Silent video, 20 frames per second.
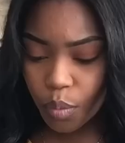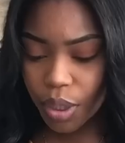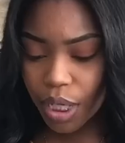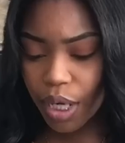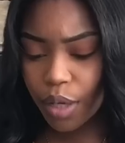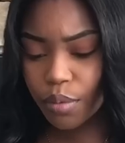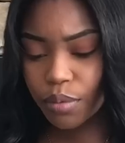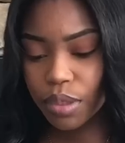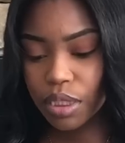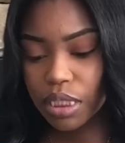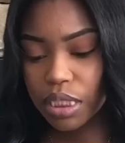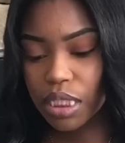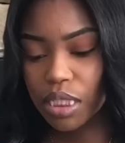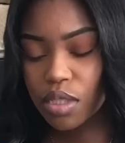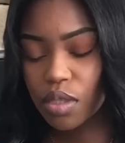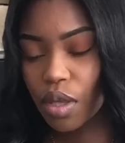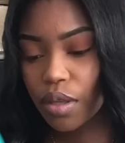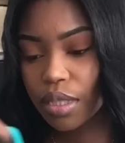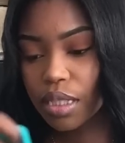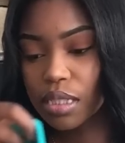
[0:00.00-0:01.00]
When I originally
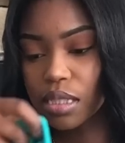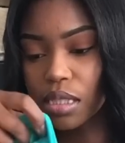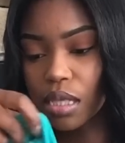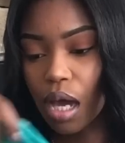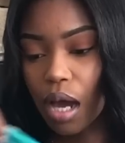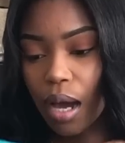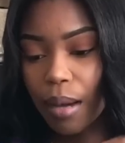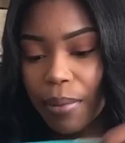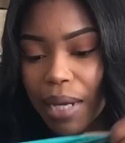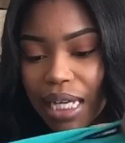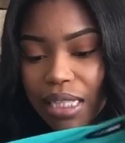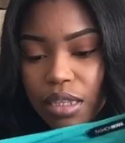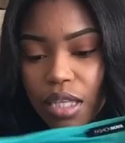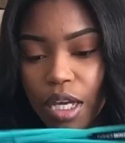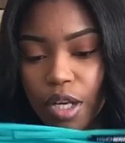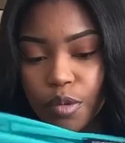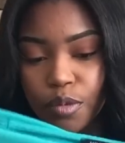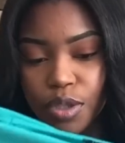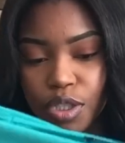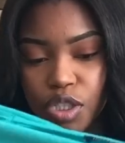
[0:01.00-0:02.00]
saw the top, I
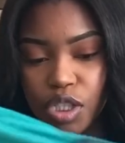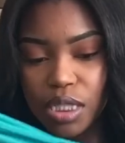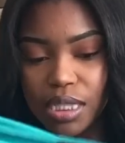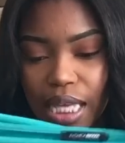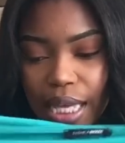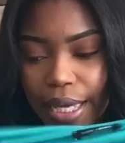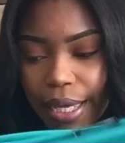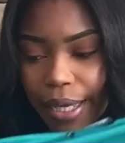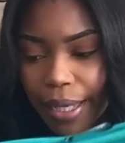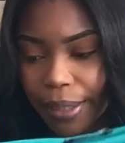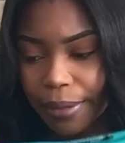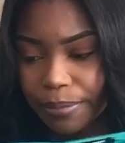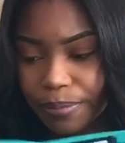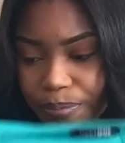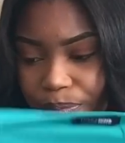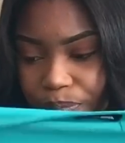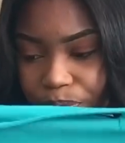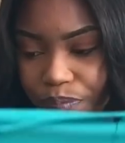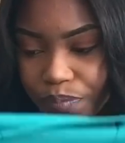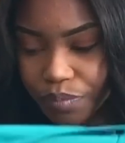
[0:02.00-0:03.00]
thought it was just like
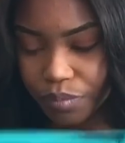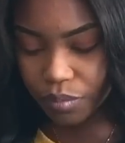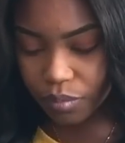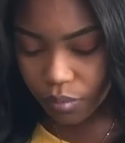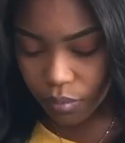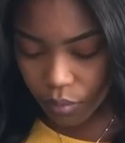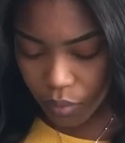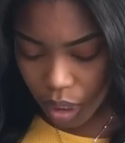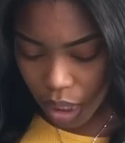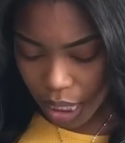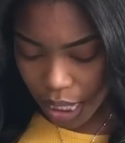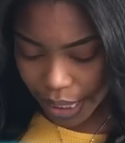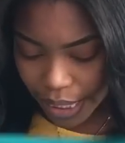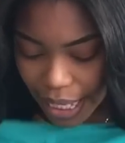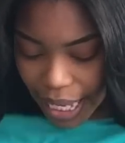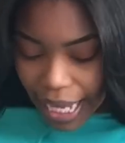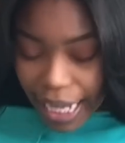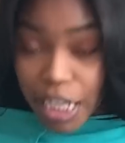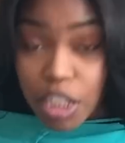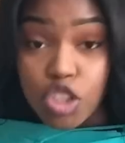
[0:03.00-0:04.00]

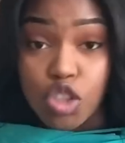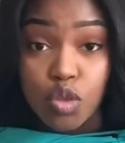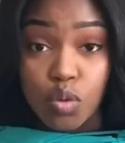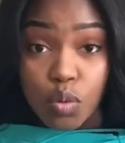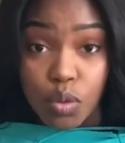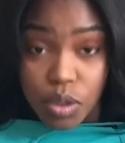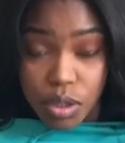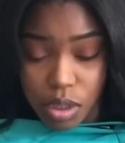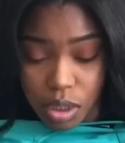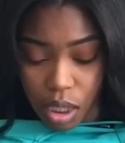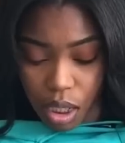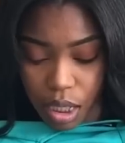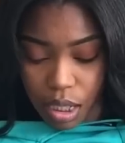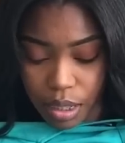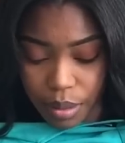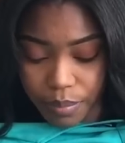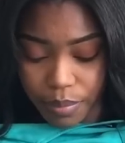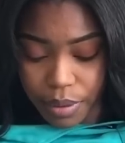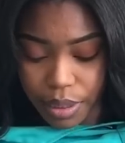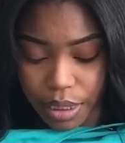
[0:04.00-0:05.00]
an actual
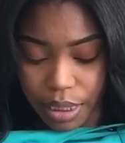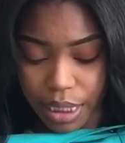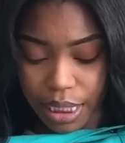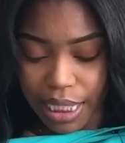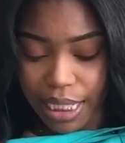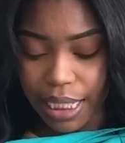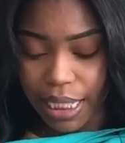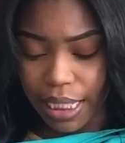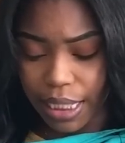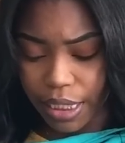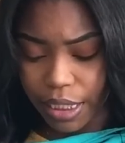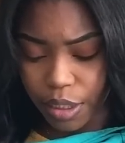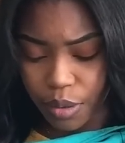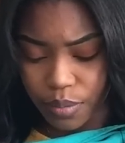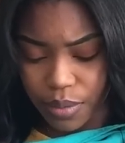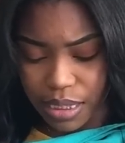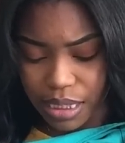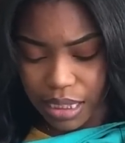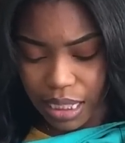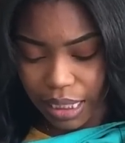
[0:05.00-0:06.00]
top and
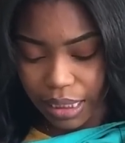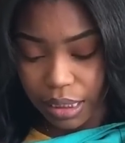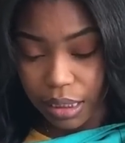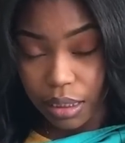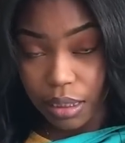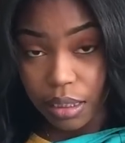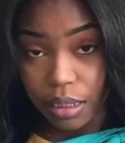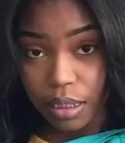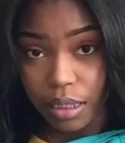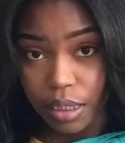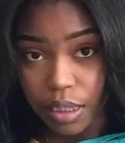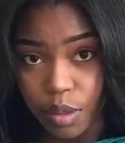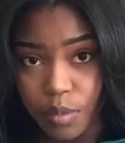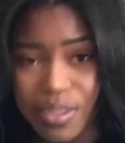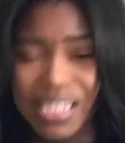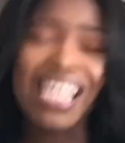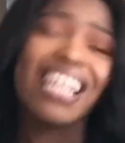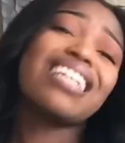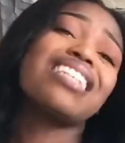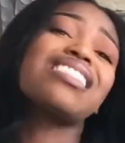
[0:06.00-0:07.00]
there was like a, it
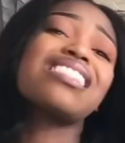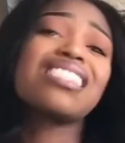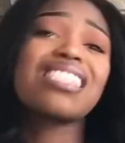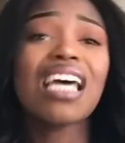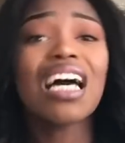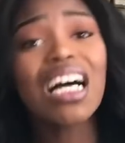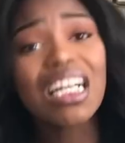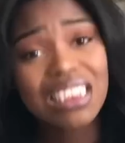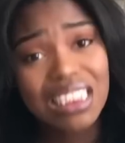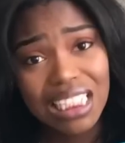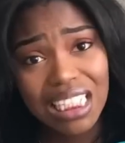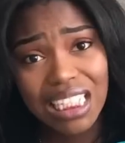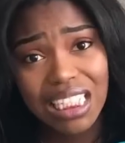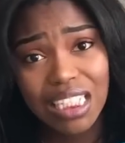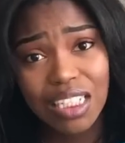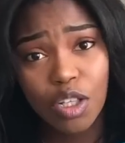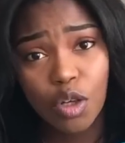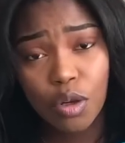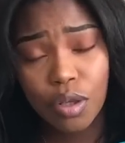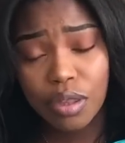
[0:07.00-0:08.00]
was like tucked
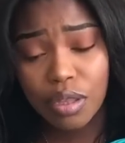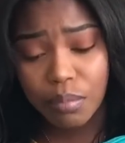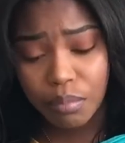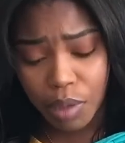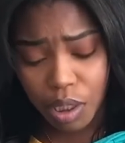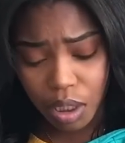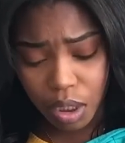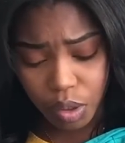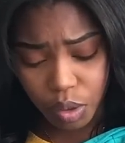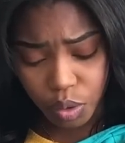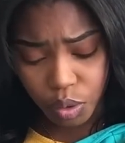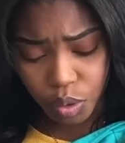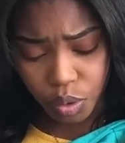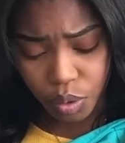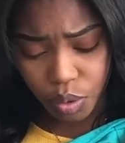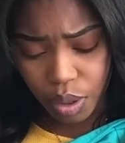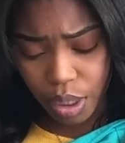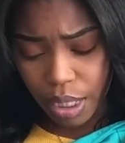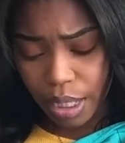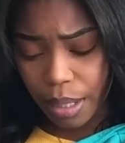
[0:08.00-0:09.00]
in on the
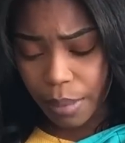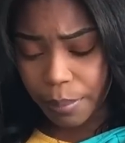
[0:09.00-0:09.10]
model.